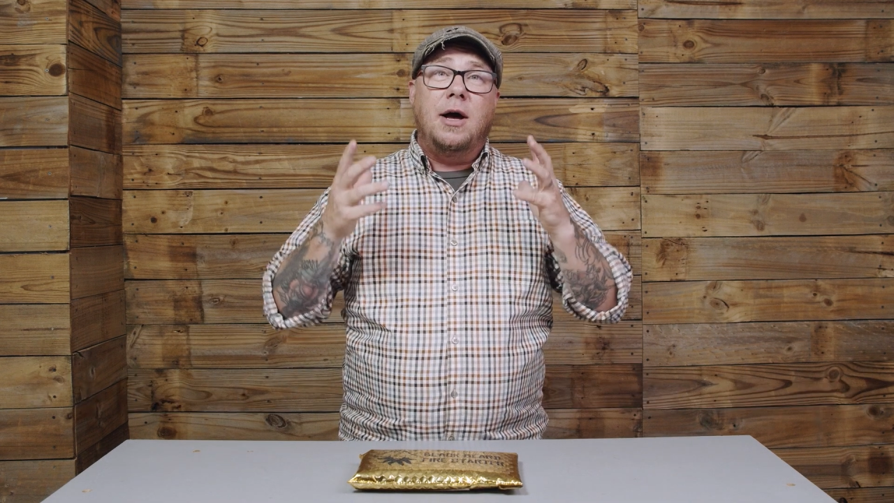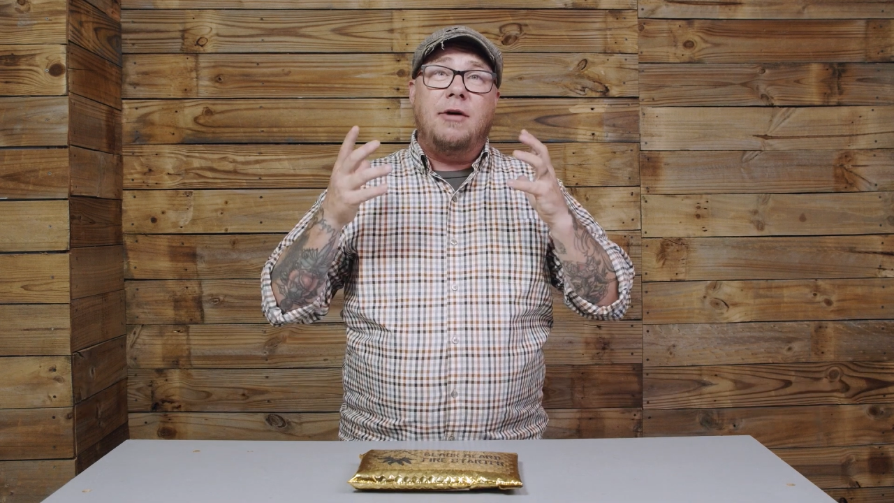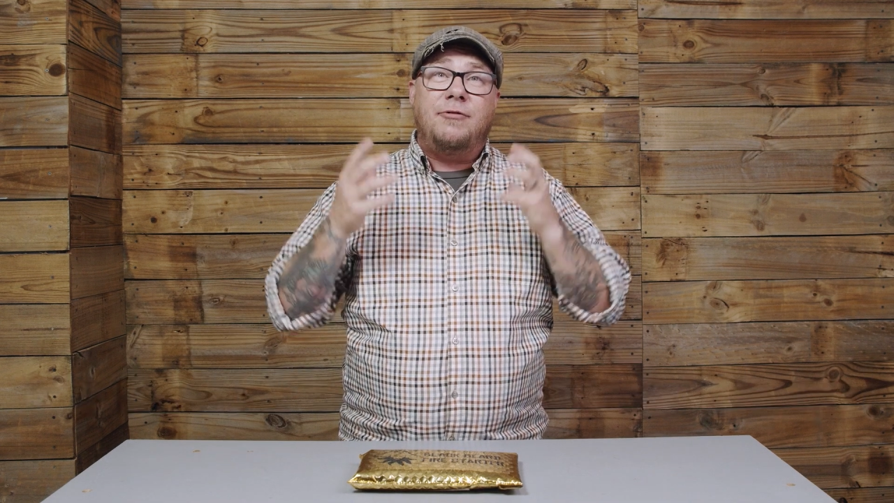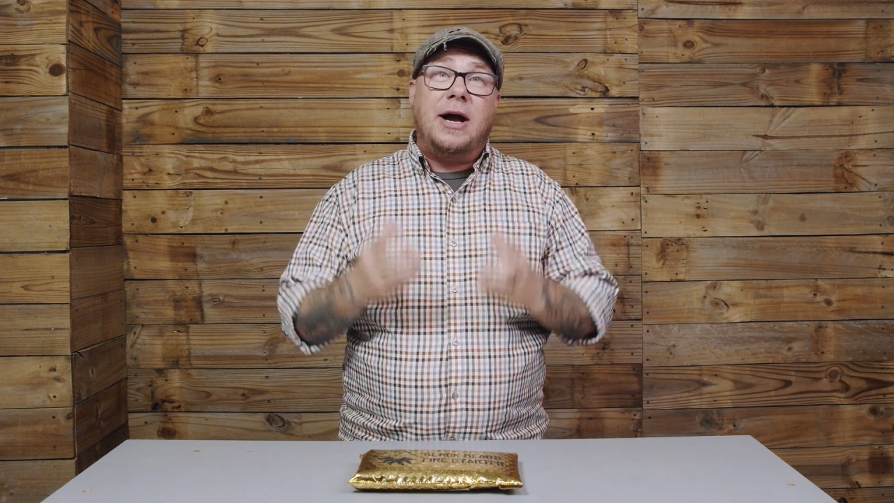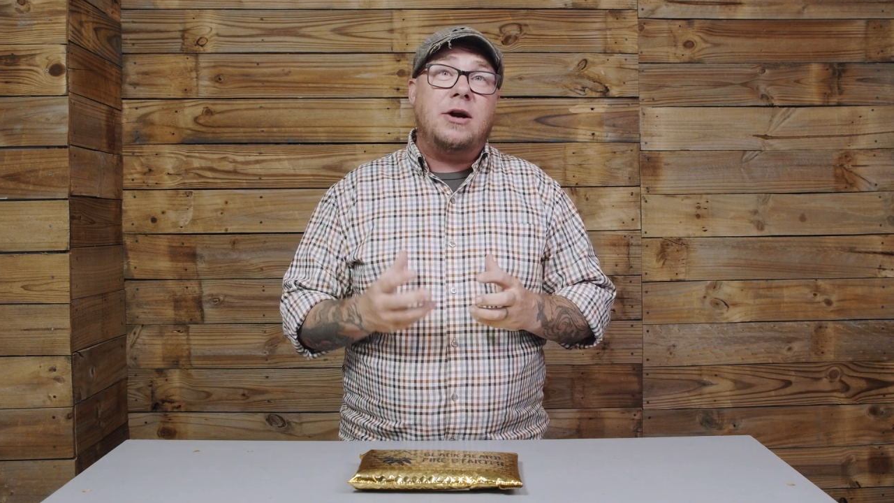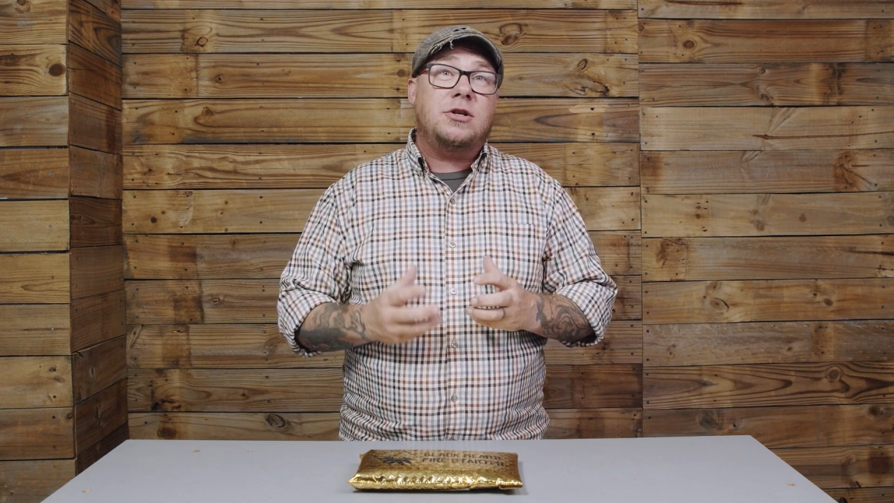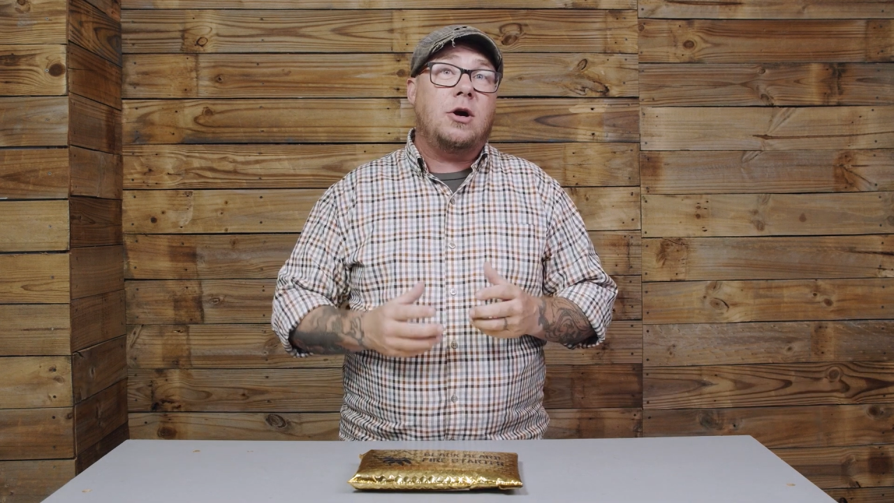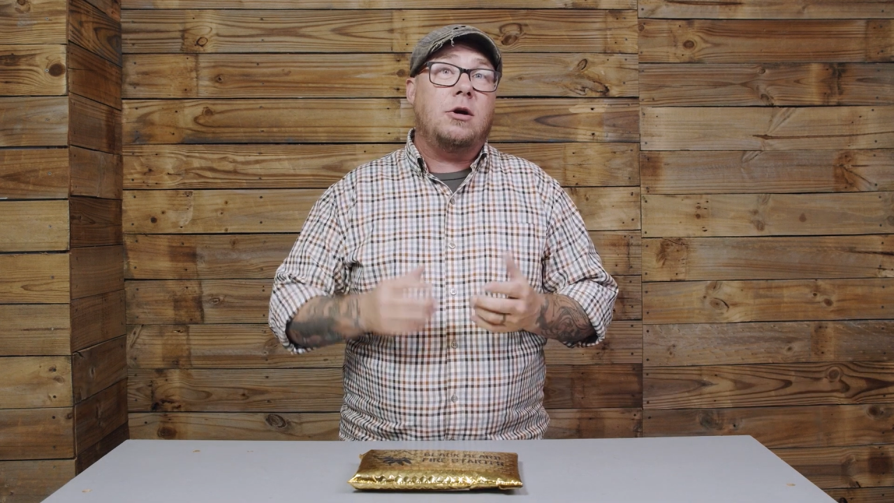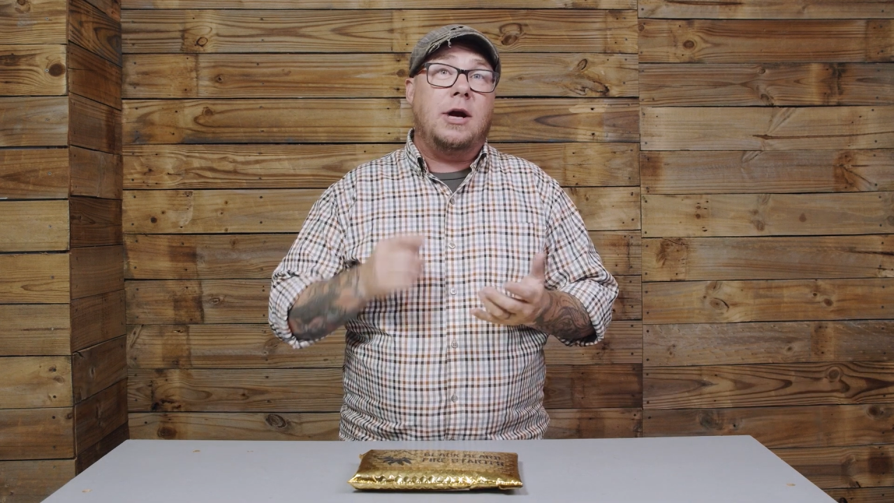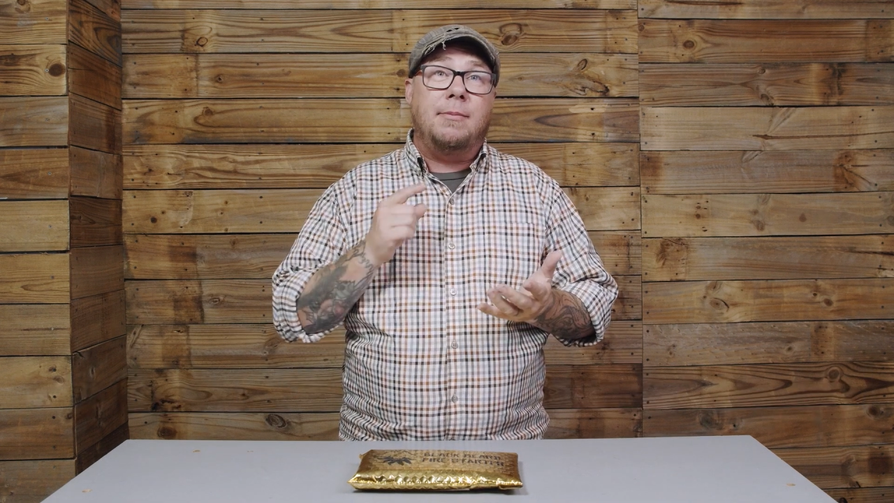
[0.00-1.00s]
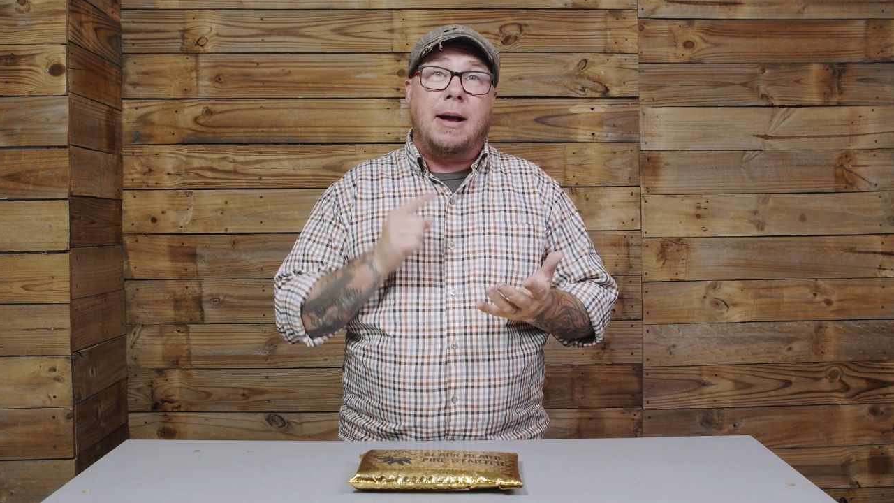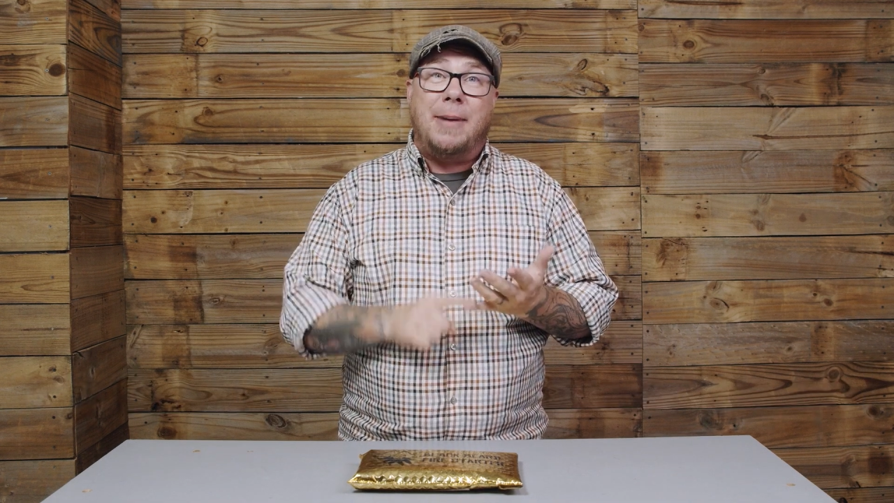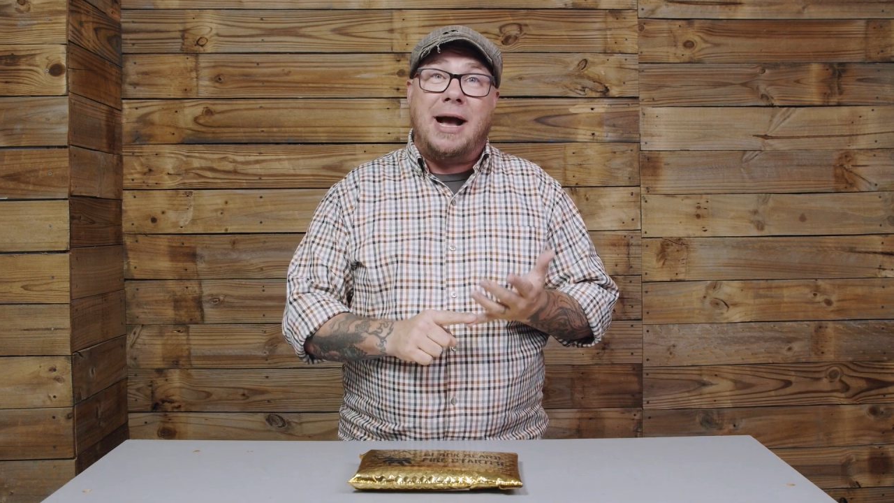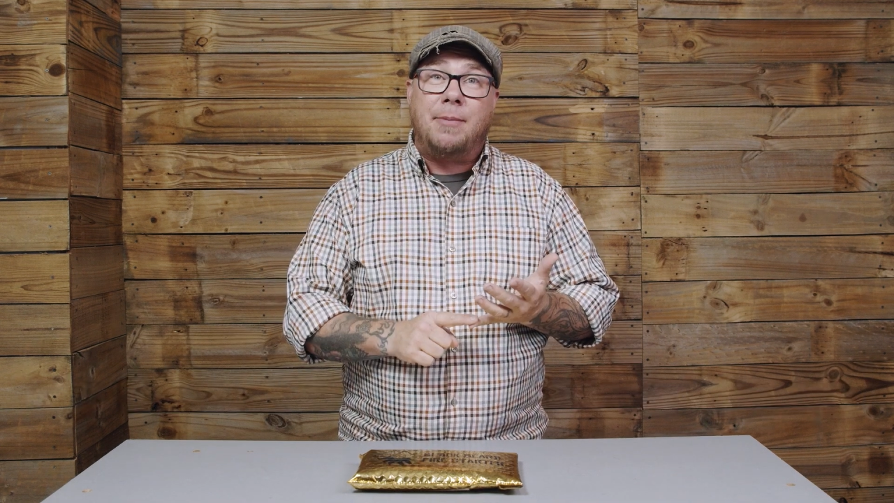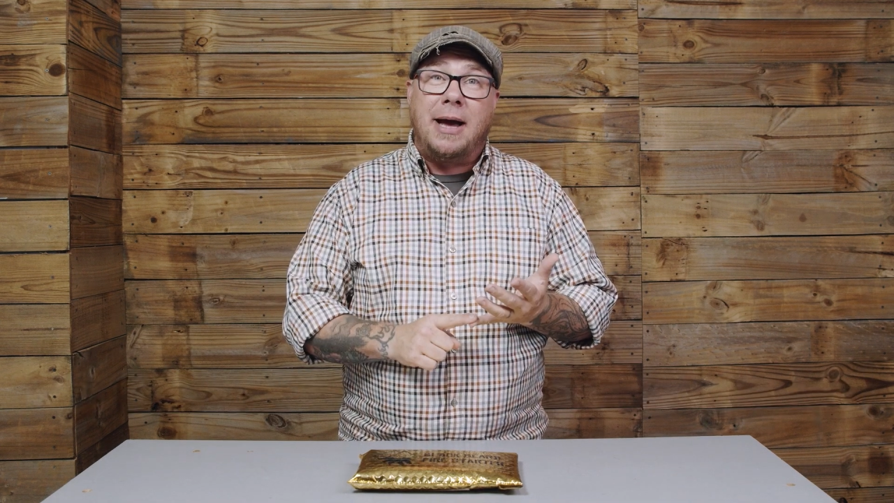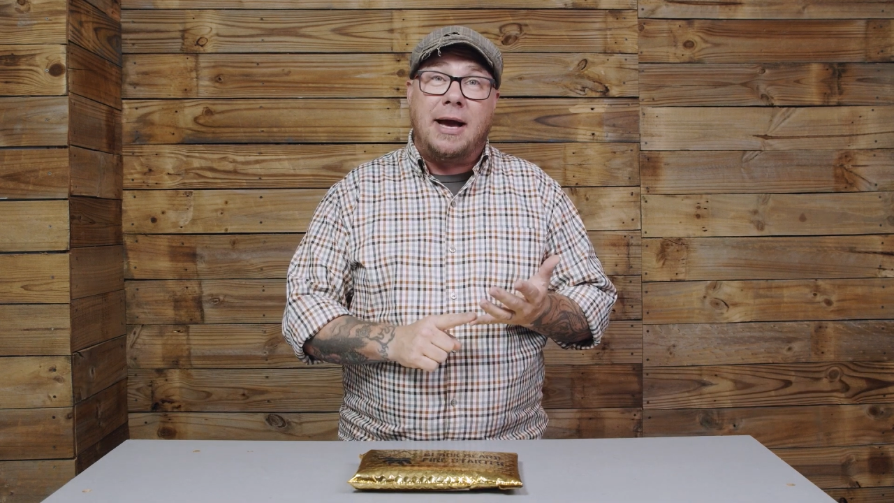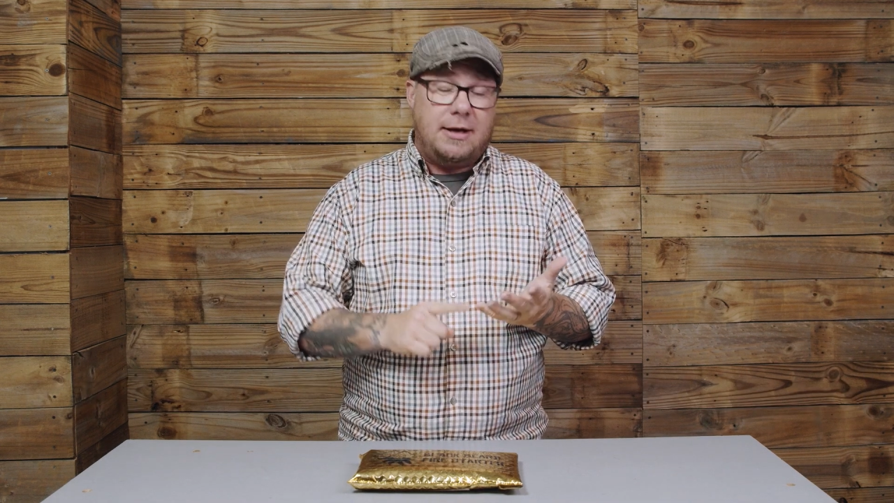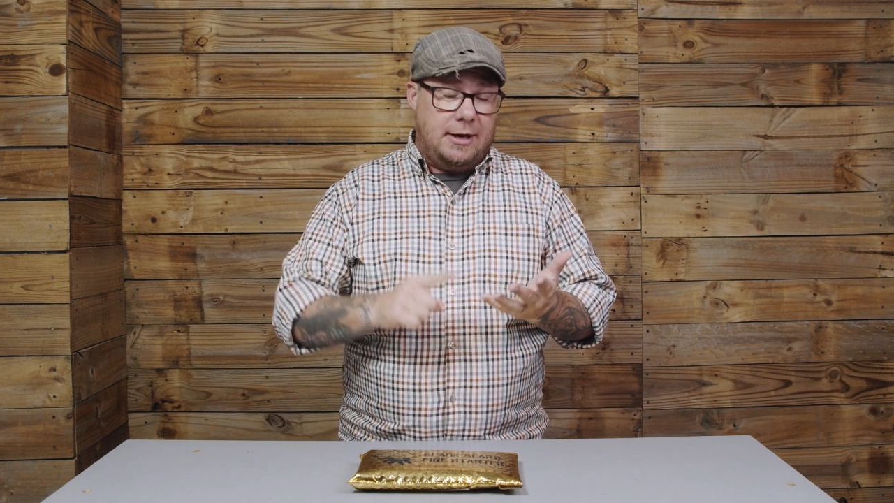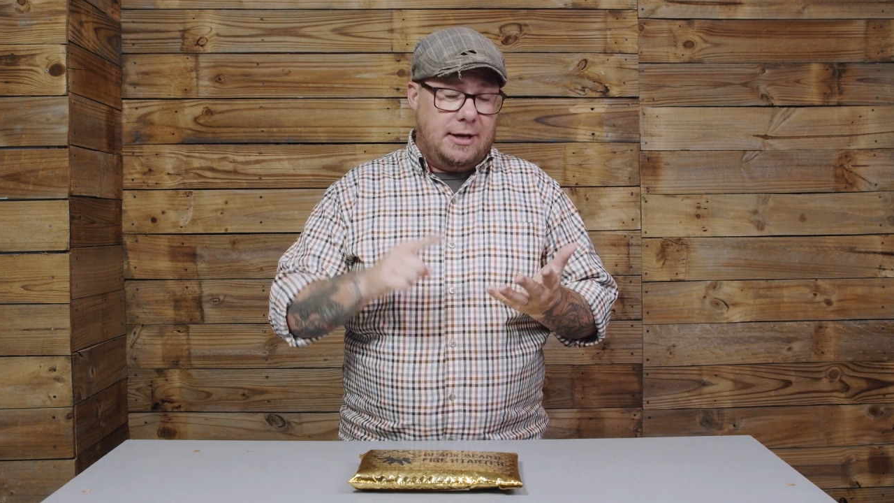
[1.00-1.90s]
a fire starter in my backpack,